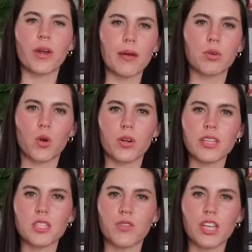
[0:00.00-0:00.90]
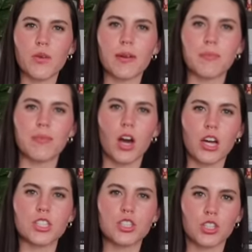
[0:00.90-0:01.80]
When I'm recording this video, I'm
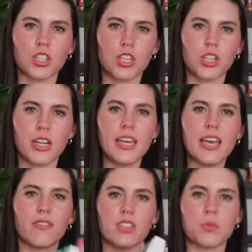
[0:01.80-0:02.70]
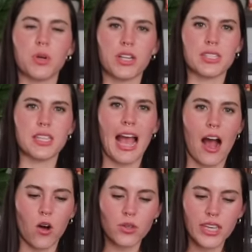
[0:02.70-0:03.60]
not sure if this book is
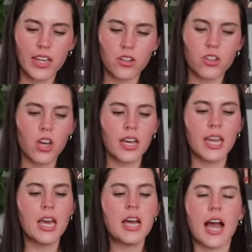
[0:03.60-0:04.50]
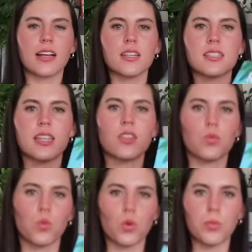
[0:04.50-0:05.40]
out yet or not. I got sent the
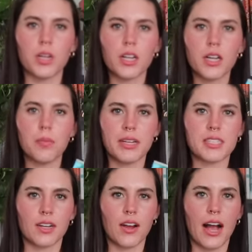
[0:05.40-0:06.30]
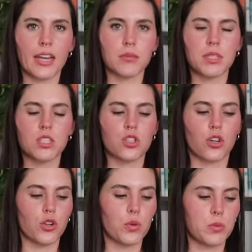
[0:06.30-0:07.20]
rule book by Sarah Adams. This is
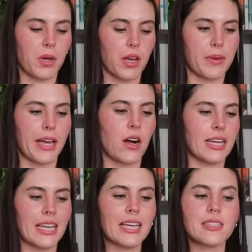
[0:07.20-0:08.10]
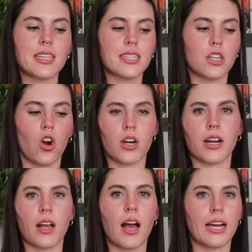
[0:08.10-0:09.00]
her newest book coming out. I didn't get sent an
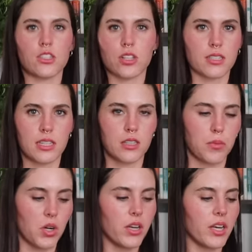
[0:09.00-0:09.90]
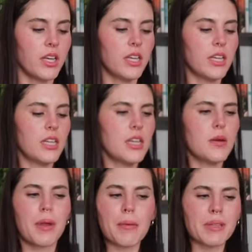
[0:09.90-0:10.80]
arc. I just got sent the book.
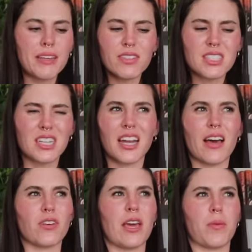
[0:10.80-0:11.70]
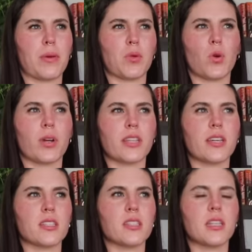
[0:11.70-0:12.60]
But I believe it's not out yet when I'm recording
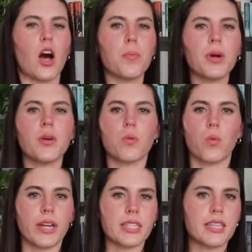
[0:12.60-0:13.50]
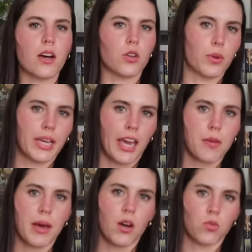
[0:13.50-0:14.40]
this. I'll put when it's out or when it
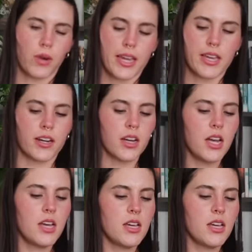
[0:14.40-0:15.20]
came out right here.